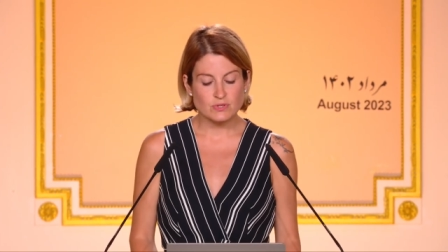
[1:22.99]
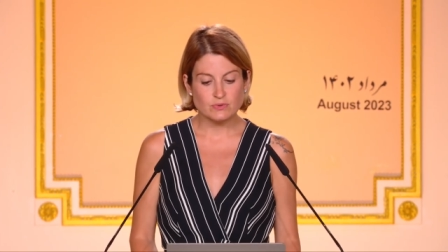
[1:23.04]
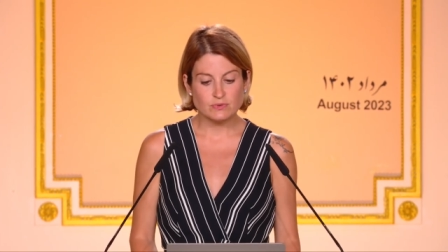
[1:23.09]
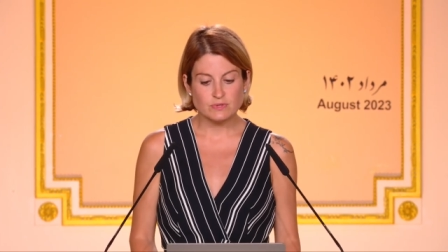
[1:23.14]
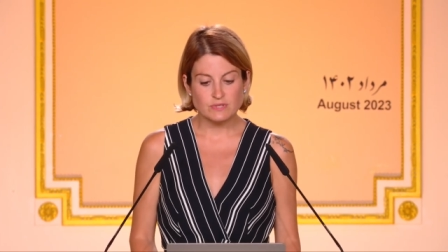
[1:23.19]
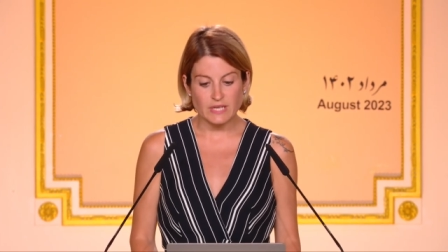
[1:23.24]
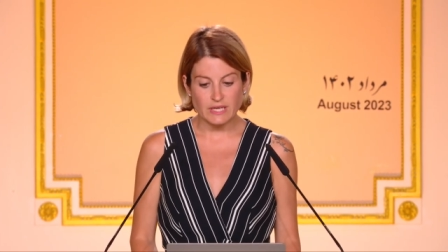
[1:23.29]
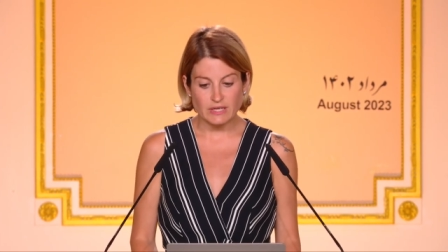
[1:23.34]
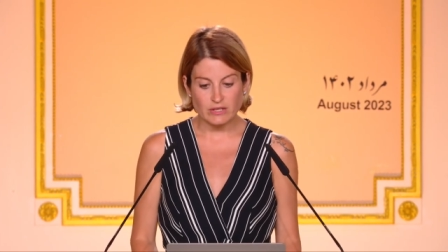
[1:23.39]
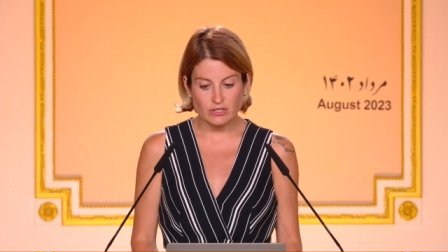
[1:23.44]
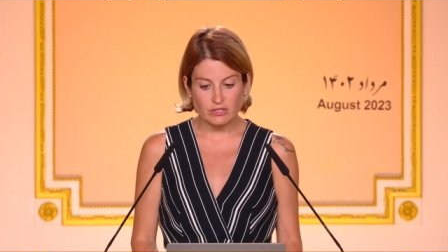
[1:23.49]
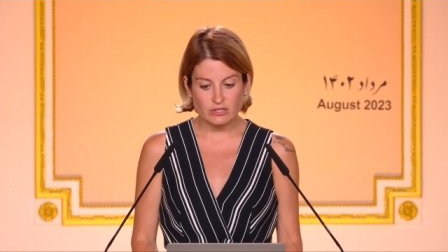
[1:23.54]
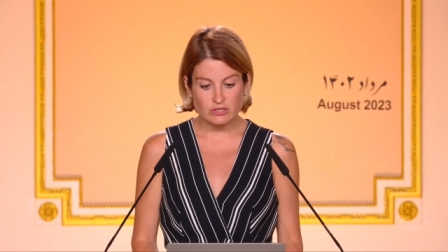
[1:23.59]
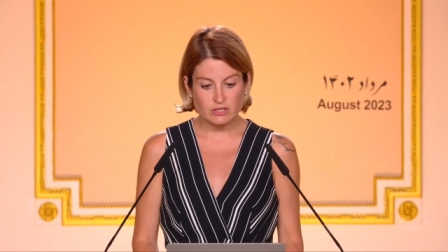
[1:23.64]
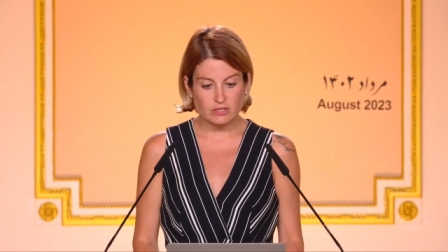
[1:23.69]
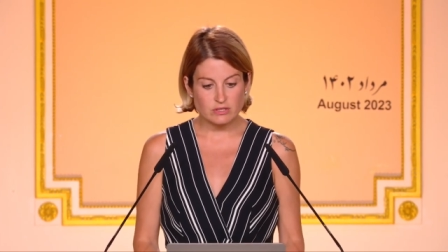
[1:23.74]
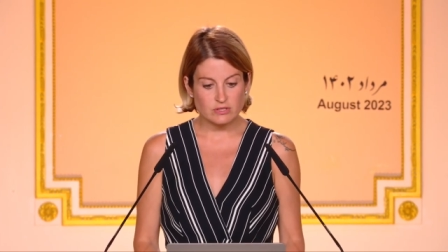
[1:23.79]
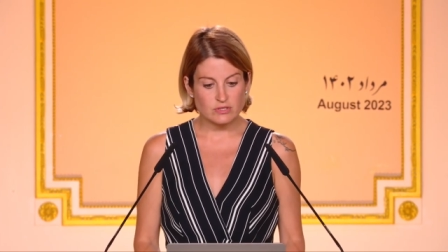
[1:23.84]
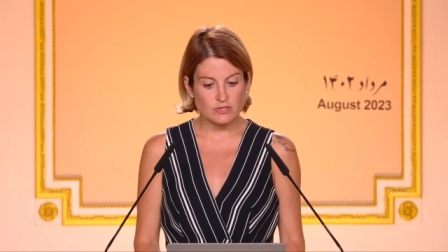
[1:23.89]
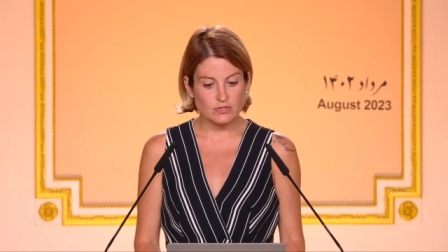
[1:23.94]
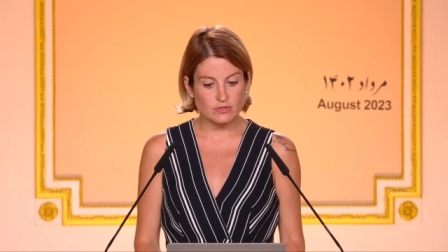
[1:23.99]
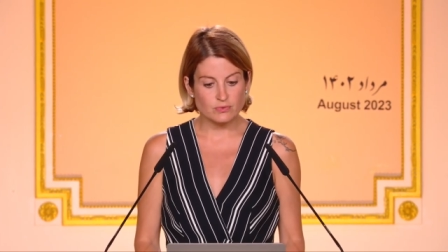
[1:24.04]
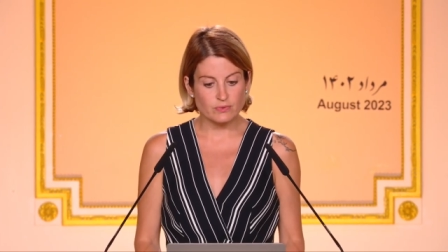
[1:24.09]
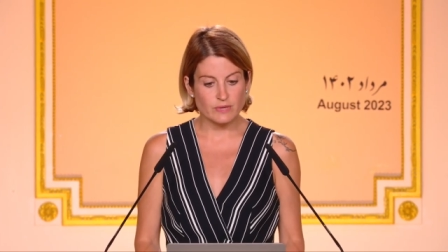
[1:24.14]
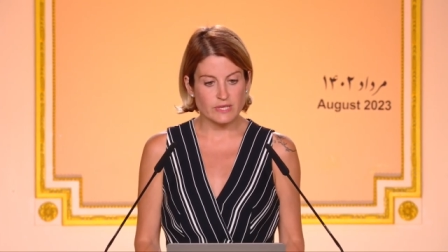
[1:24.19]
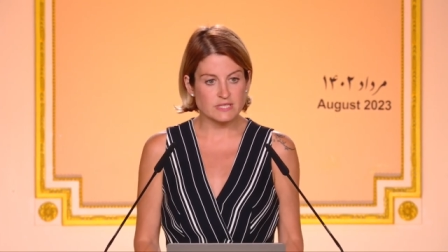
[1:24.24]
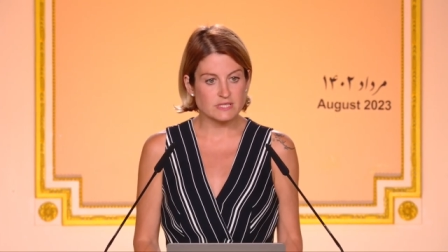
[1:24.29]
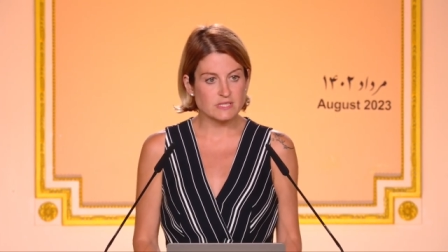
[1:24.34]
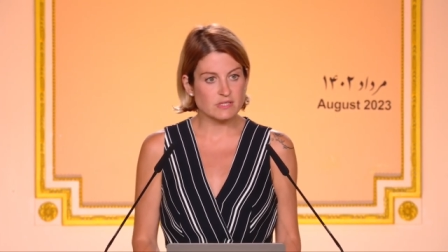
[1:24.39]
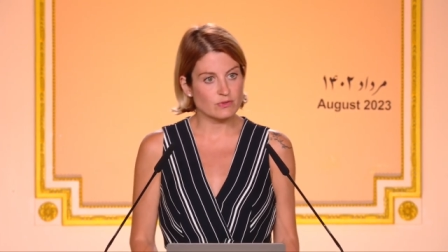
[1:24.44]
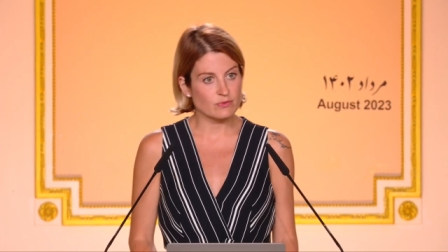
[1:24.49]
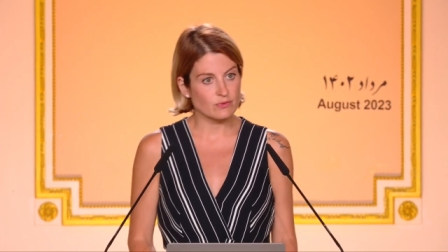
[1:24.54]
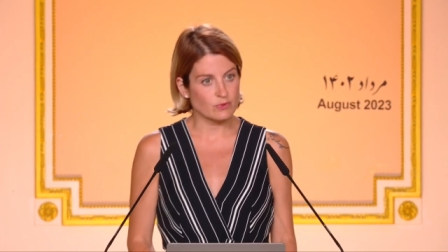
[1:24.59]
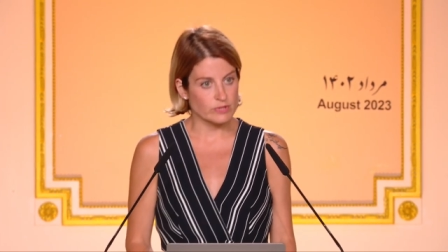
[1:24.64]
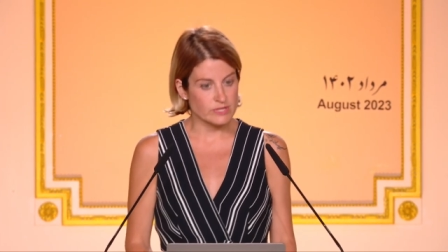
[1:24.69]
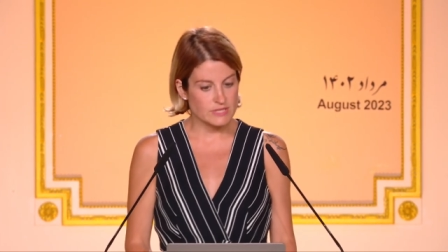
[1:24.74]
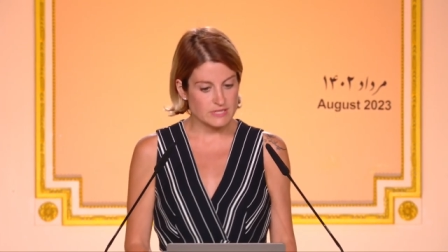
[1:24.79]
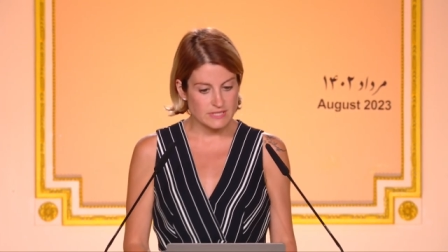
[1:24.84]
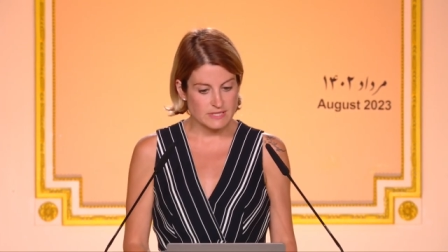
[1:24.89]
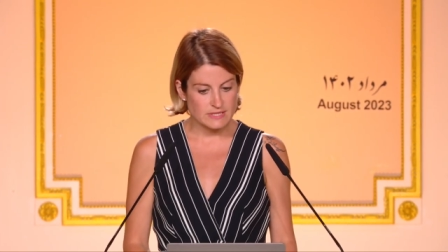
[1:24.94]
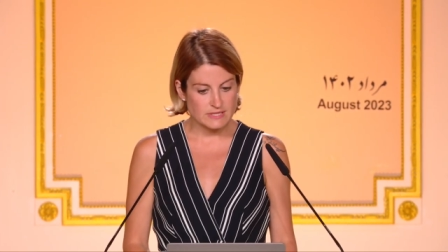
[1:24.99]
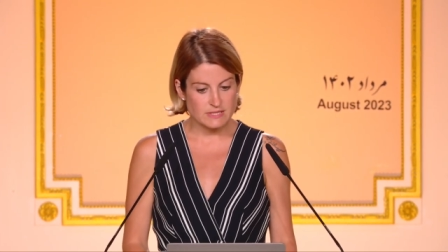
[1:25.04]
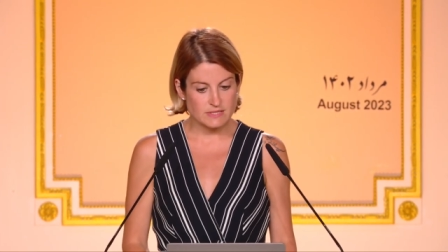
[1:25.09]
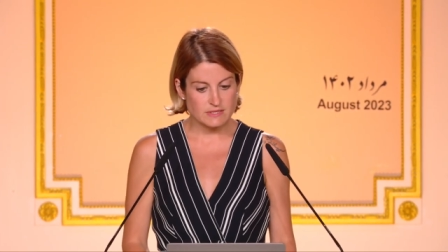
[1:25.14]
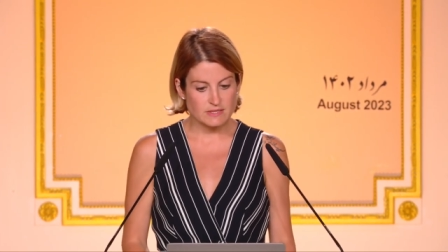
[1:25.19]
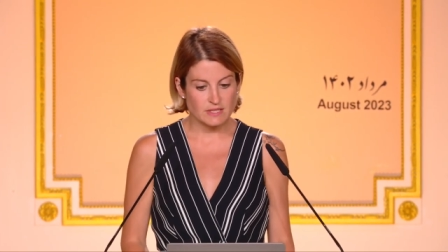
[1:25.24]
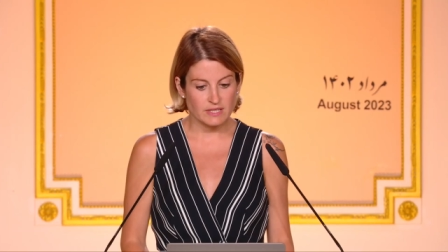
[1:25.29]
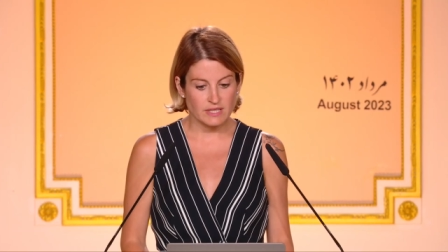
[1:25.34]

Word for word: who dared to raise their voices